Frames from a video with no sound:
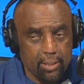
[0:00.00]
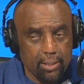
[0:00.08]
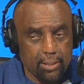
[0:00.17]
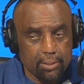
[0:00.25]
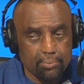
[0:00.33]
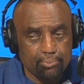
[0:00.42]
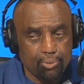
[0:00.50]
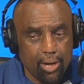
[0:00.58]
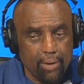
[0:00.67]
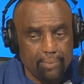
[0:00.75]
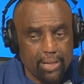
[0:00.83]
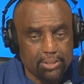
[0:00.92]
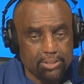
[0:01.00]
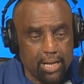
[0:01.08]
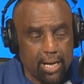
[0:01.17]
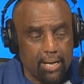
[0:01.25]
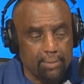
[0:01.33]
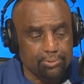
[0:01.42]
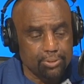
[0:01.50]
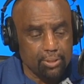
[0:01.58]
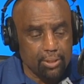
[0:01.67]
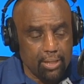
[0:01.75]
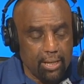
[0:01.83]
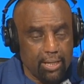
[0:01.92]
He could have brought back jobs
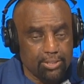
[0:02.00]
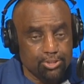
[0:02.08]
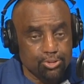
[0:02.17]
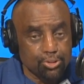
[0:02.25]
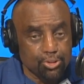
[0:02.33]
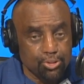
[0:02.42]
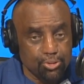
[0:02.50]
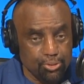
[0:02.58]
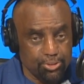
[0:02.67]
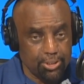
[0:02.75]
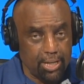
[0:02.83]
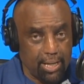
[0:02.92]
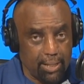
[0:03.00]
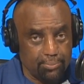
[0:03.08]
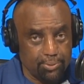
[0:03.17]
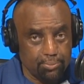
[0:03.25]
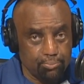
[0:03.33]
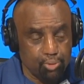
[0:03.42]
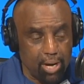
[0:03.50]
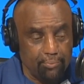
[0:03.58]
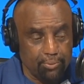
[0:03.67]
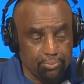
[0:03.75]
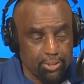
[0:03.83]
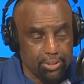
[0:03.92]
and secure jobs,
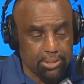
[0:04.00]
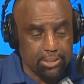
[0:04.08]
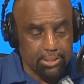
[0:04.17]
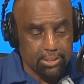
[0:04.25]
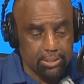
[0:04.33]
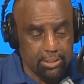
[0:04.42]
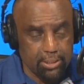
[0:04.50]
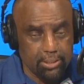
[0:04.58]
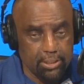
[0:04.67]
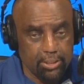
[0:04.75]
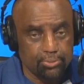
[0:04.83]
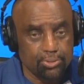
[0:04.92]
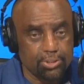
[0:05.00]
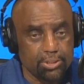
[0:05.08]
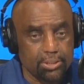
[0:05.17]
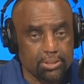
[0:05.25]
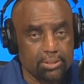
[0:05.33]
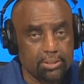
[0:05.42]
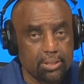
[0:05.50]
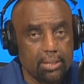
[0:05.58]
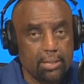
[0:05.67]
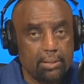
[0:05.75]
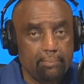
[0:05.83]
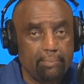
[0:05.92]
private businesses in the inner cities
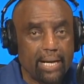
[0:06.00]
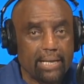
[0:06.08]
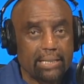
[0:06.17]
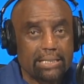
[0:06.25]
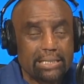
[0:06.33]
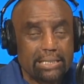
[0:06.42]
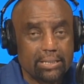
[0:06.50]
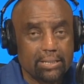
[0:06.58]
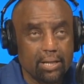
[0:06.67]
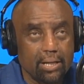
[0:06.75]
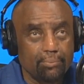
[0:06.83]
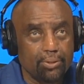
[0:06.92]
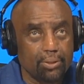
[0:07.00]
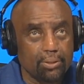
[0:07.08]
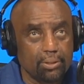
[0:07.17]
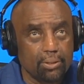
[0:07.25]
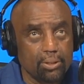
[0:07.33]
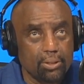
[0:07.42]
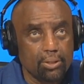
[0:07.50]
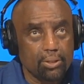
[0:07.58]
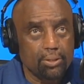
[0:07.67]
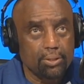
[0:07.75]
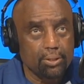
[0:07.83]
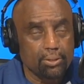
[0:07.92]
by cleaning up the
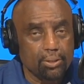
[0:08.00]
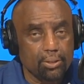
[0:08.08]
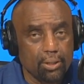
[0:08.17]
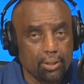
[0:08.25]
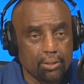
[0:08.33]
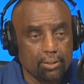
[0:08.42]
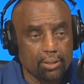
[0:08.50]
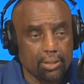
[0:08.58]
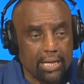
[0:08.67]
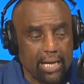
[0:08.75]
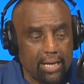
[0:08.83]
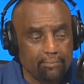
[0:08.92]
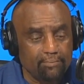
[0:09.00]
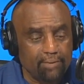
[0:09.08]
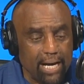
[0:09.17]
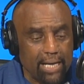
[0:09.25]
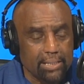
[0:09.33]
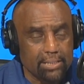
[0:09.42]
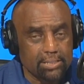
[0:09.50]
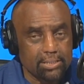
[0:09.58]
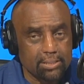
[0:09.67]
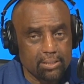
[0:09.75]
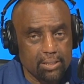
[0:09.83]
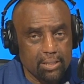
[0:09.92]
the uh, gang
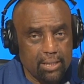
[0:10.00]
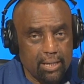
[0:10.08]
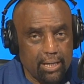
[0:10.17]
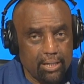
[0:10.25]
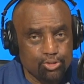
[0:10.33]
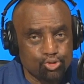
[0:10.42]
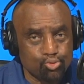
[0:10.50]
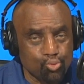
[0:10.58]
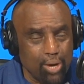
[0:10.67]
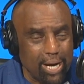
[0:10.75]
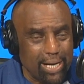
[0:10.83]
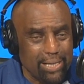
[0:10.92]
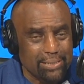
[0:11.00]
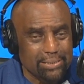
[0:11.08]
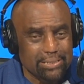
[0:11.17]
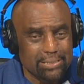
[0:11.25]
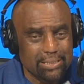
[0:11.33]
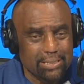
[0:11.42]
violence and drugs